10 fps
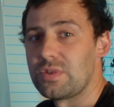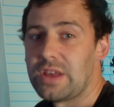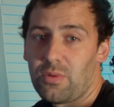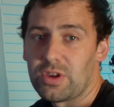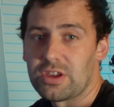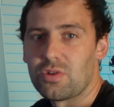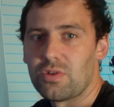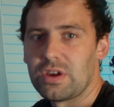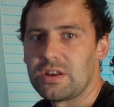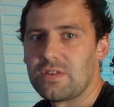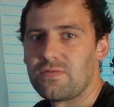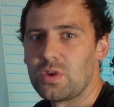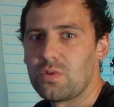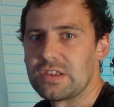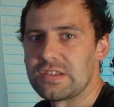now we can go ahead and
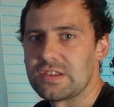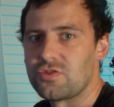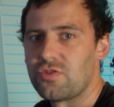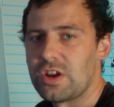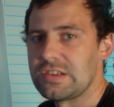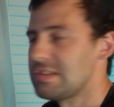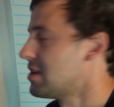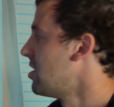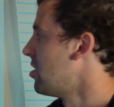view this address